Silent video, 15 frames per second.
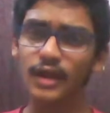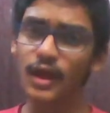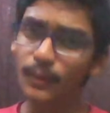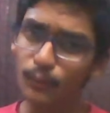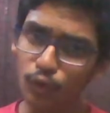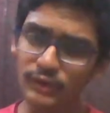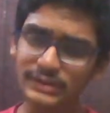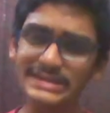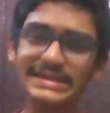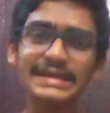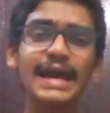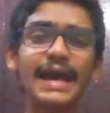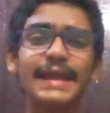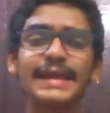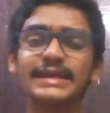mostly
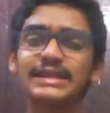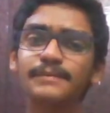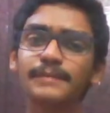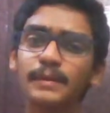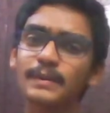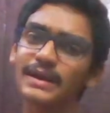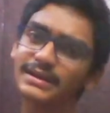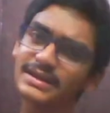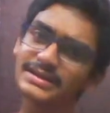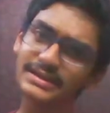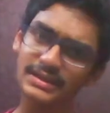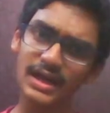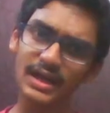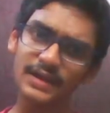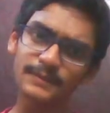elected people are the
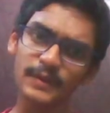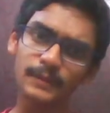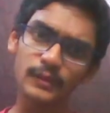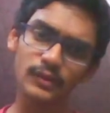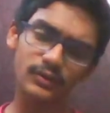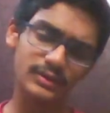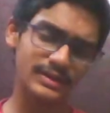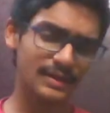Sinhala people only.